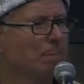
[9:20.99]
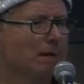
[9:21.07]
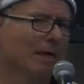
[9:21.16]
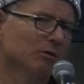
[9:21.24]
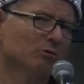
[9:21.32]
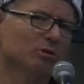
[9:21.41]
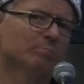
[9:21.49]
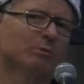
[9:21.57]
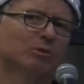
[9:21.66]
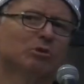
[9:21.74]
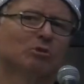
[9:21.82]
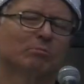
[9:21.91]
I had no
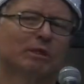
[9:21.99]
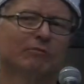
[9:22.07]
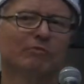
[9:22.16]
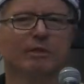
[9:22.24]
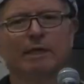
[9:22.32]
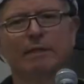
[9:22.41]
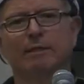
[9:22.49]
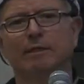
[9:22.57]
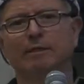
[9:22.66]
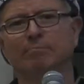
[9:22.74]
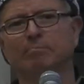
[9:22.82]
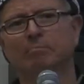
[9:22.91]
spiritual belief at that
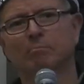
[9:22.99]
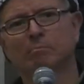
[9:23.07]
time.